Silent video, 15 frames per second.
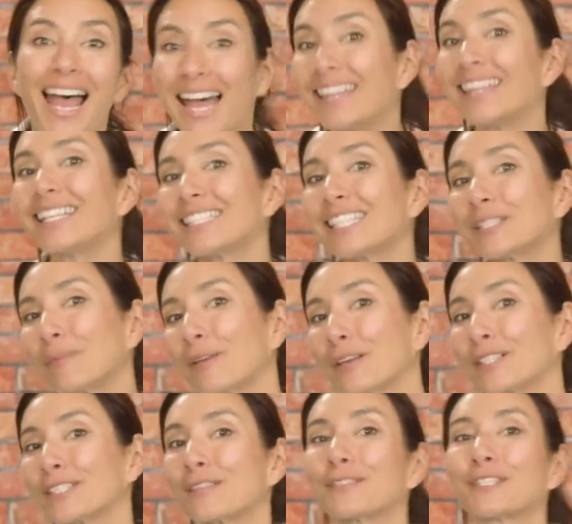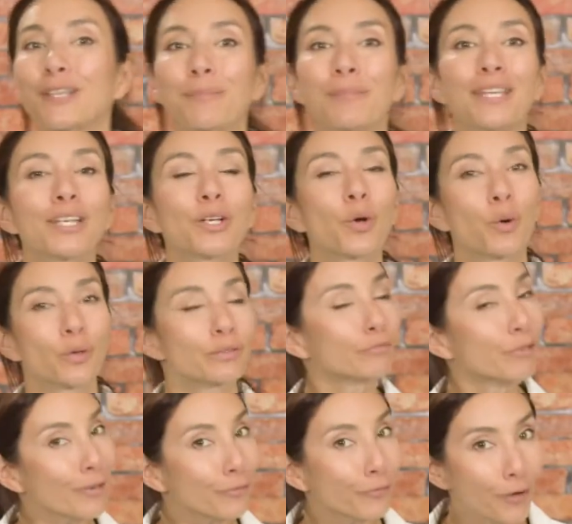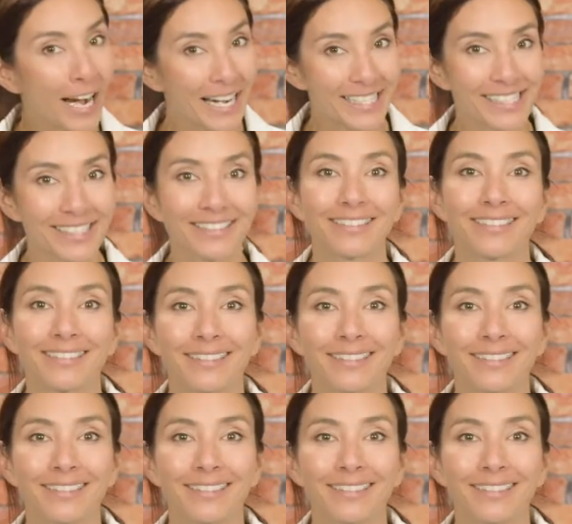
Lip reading: And this is because of something called refraction.